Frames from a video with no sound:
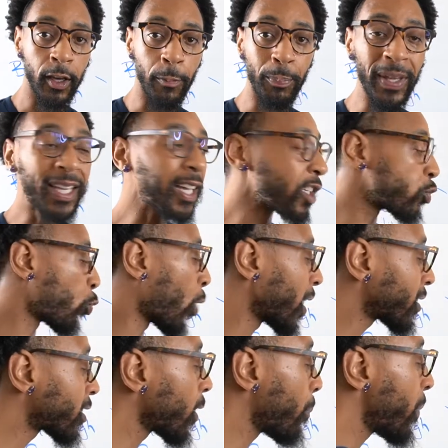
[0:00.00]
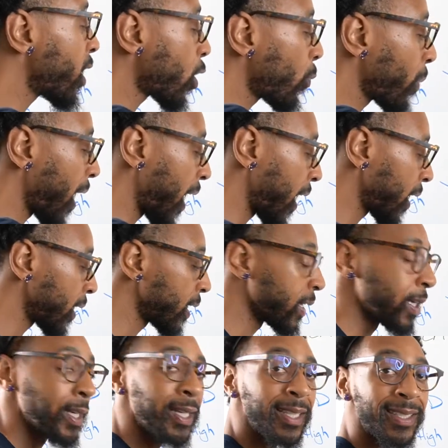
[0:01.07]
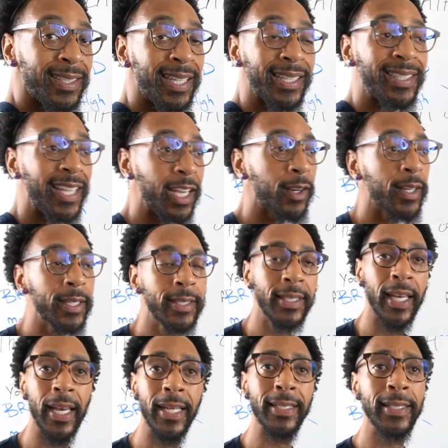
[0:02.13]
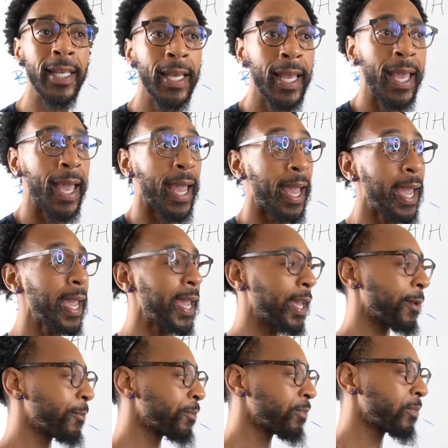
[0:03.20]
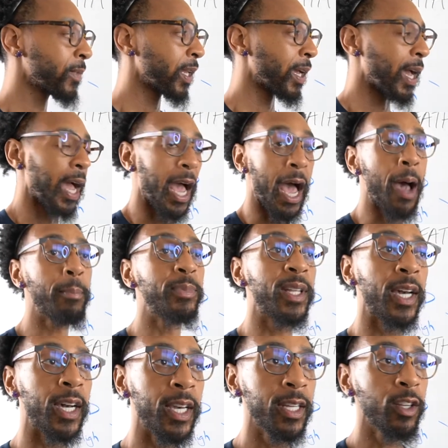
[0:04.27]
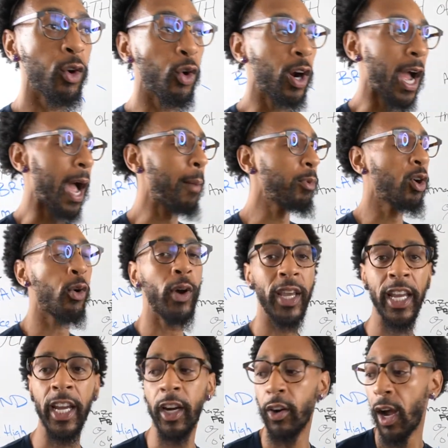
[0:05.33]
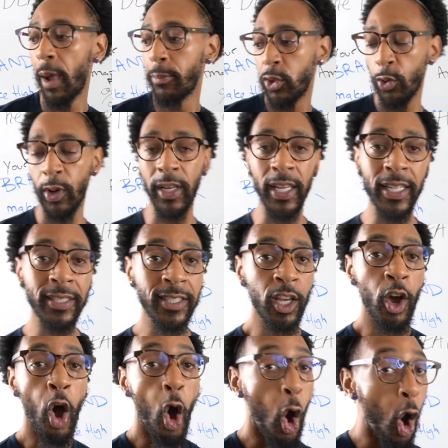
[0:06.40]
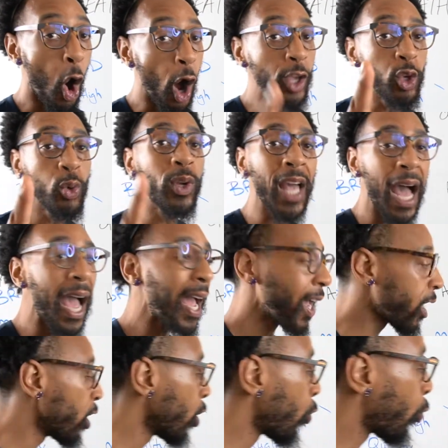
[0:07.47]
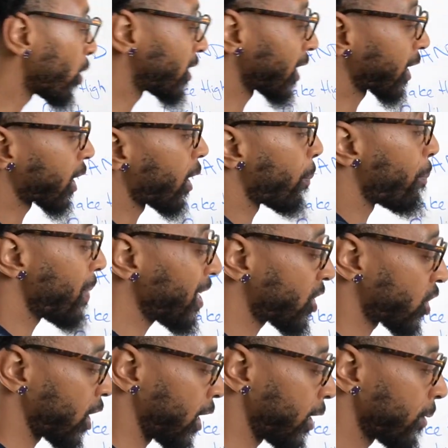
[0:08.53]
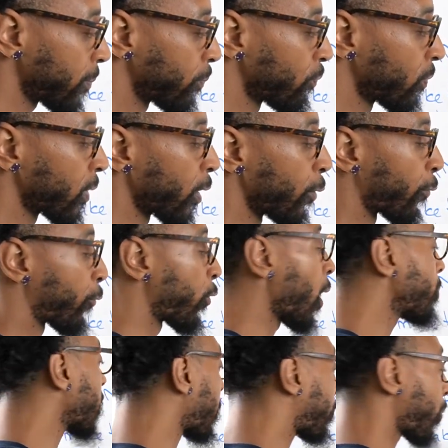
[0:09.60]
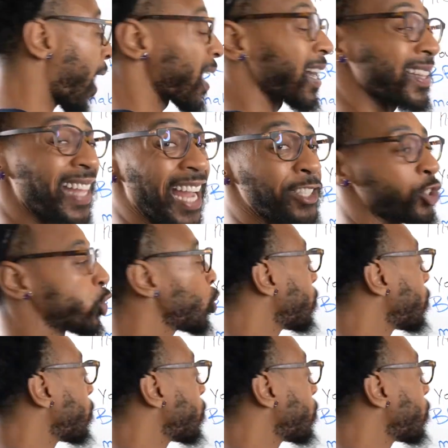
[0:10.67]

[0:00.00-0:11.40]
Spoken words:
Because once the middleman sits here and says, hey, I'm done, or I'm going here, I'm doing this, all you got was a commission from the product that you